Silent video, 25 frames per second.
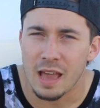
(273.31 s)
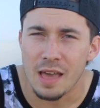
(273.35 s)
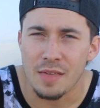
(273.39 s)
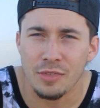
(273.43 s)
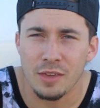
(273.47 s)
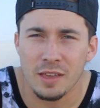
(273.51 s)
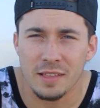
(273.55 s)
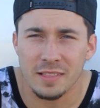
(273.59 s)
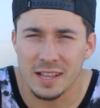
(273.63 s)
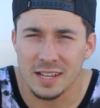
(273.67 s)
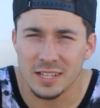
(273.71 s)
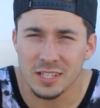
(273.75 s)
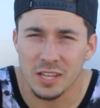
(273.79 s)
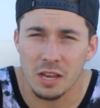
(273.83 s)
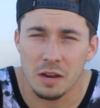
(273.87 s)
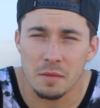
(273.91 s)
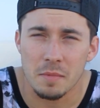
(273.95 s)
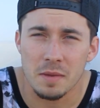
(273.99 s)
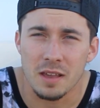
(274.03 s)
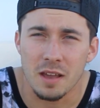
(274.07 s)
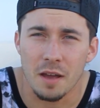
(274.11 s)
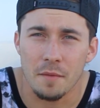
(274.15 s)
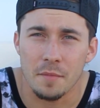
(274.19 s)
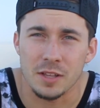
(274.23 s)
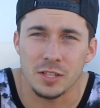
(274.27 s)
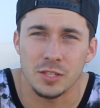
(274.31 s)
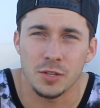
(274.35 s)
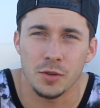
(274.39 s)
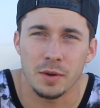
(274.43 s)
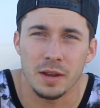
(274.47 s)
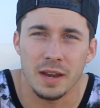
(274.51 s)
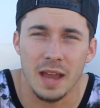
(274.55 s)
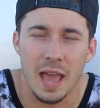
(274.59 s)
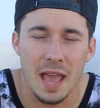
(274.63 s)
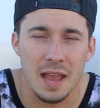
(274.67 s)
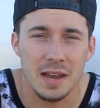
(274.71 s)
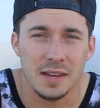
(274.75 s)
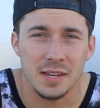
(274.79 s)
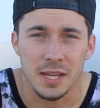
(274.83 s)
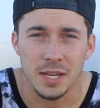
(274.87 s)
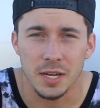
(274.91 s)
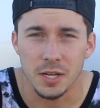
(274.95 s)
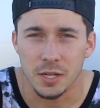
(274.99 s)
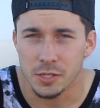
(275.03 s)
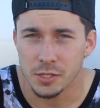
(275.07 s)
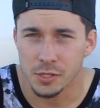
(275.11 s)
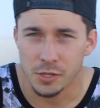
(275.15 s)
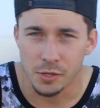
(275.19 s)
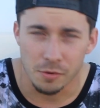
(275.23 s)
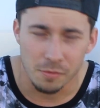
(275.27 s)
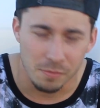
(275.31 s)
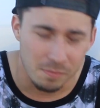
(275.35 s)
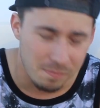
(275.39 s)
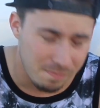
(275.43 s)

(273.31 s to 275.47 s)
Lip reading: I think that's going to be coming to an end here soon.